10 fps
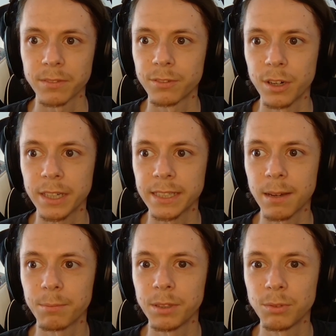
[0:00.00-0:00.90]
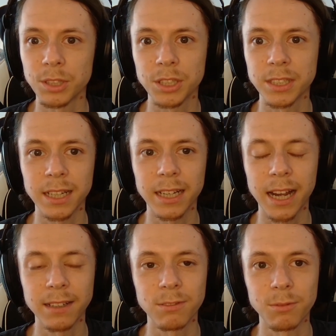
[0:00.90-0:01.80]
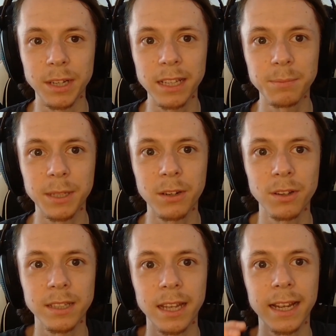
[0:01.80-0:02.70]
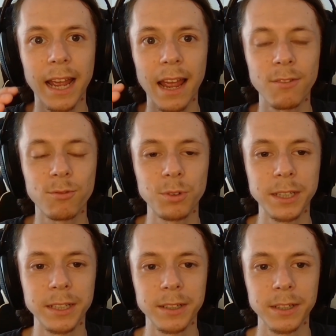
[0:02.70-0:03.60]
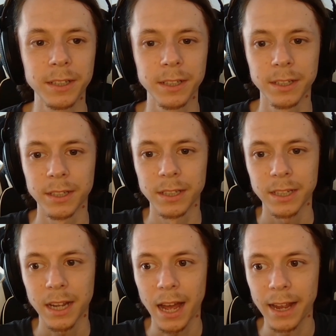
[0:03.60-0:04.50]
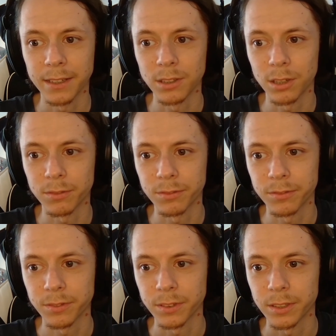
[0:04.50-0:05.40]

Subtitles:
for example, which is kind of weird because like every kind of